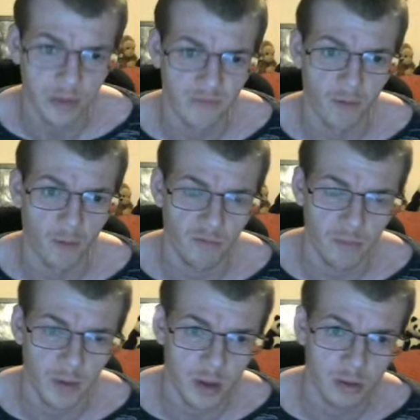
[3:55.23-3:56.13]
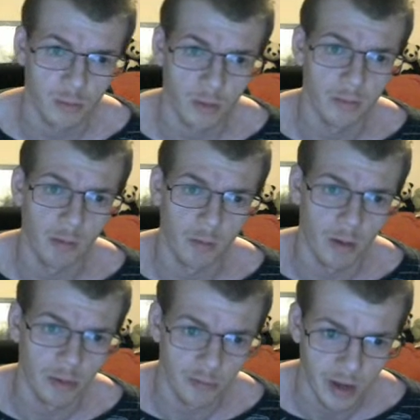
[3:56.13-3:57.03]
involved, because we were
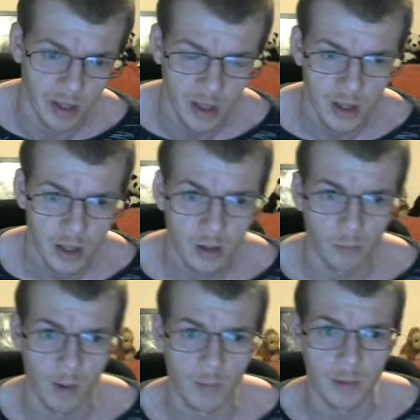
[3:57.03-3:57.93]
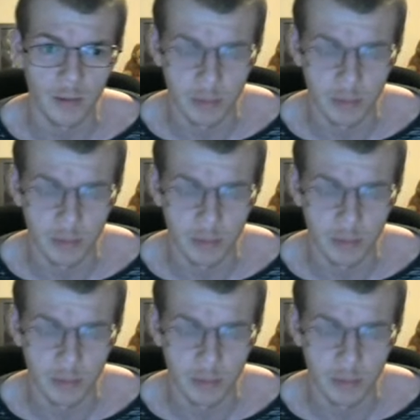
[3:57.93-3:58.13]
wondering when we were